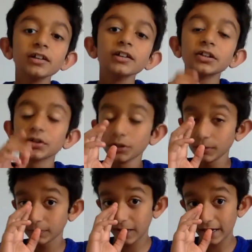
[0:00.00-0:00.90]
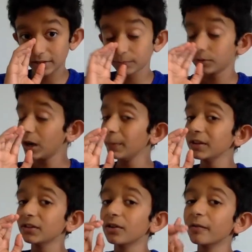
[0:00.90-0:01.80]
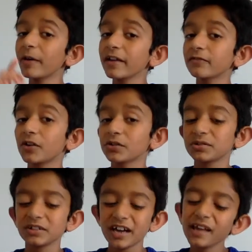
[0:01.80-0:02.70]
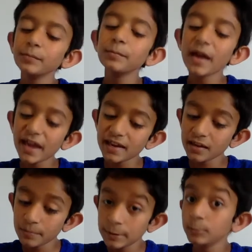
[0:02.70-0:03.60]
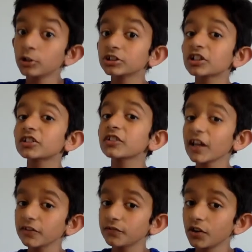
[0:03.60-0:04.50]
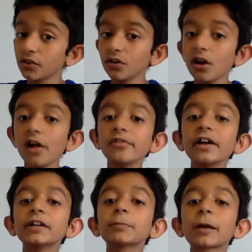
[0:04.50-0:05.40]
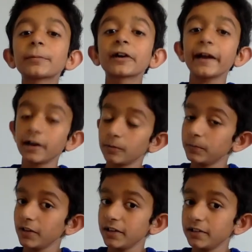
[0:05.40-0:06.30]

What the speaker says: your hoop glider will probably go way farther and may be more successful than your paper airplane.